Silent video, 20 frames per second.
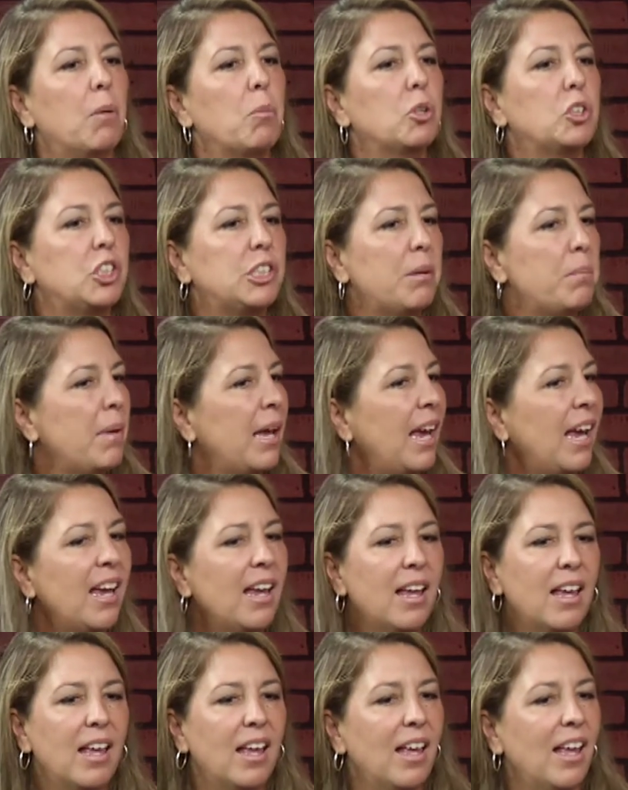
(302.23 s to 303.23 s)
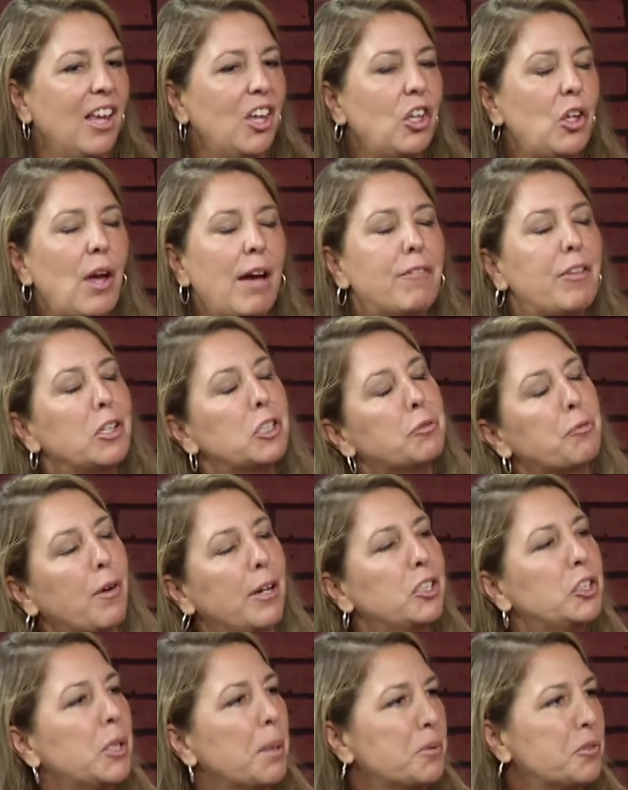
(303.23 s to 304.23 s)
which to me, you have those
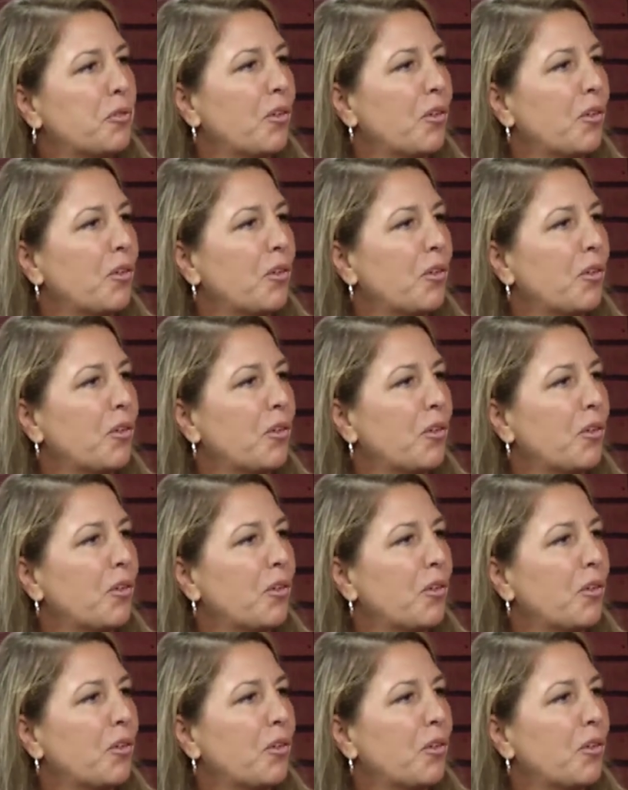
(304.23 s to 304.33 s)
friendships